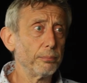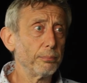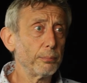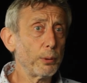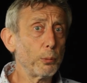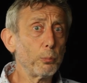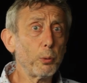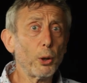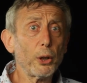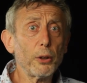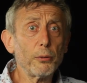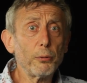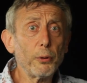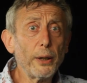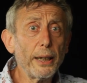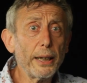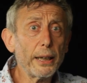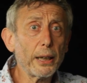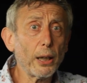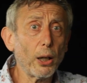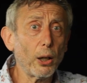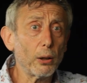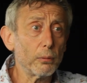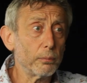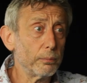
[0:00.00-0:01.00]
But what have we
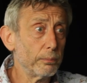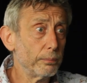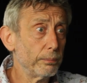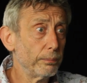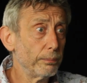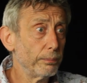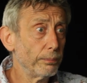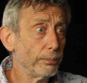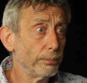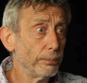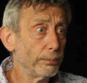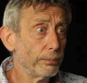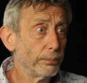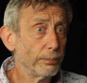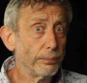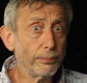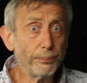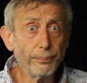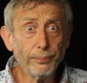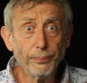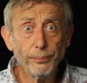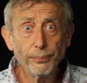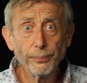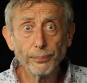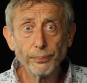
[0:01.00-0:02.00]
got?
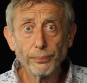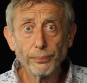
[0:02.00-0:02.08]
Hmm?